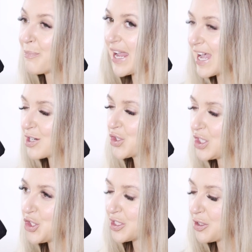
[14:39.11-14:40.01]
by
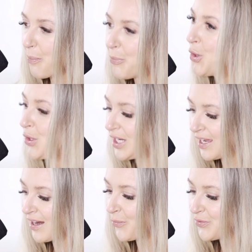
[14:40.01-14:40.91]
actually just
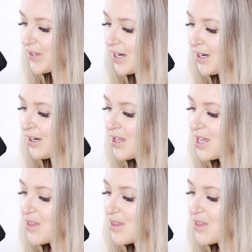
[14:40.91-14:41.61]
putting it out there